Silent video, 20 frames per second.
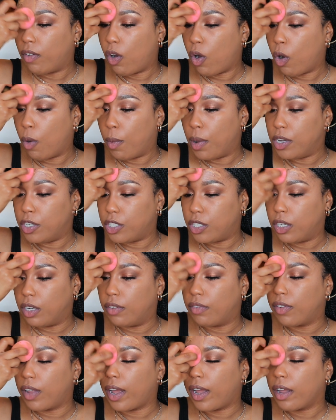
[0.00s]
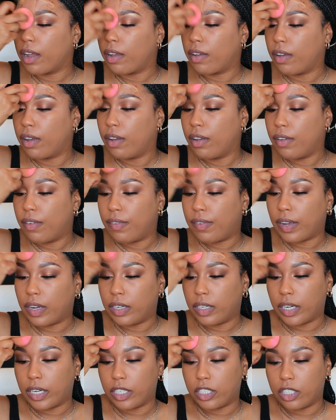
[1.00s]
a whole bunch of like
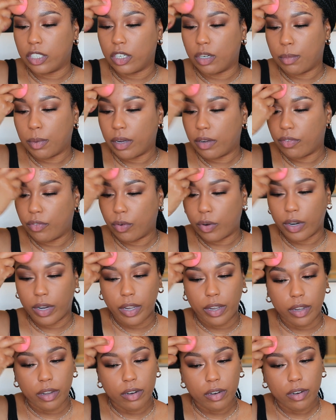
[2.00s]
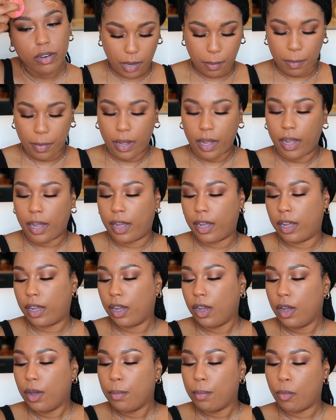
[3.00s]
foundation on my forehead. Take my
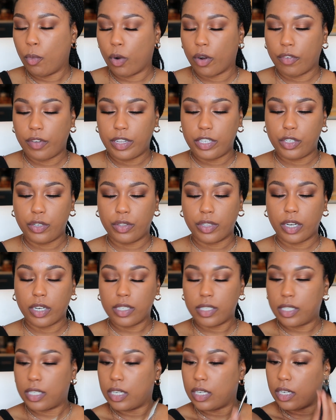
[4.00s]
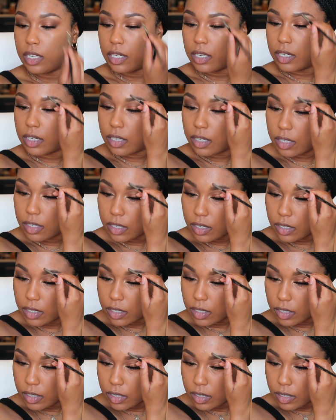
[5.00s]
Morphe 213
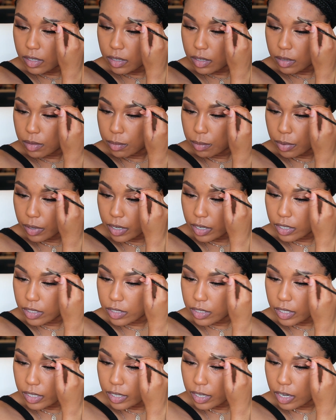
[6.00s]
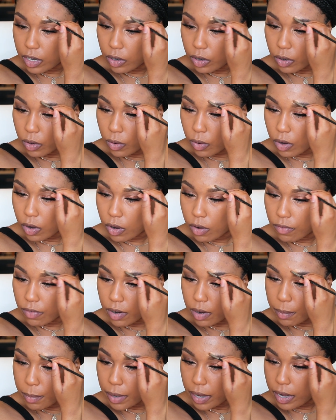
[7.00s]
brush and I'll go
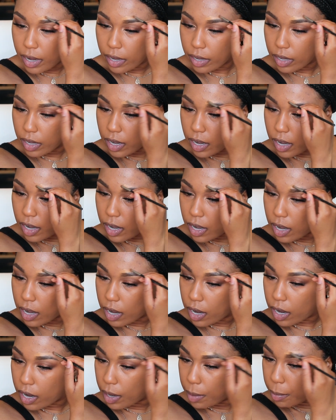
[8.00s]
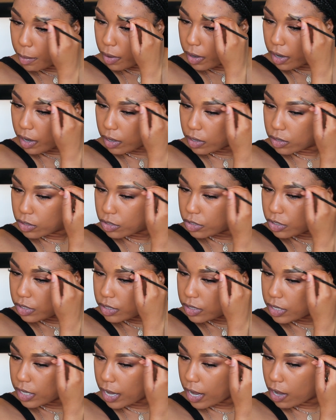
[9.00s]
over my eyebrows
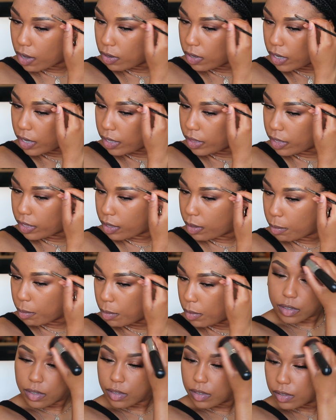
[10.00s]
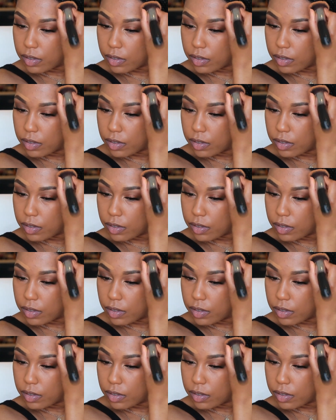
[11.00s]
just to outline them.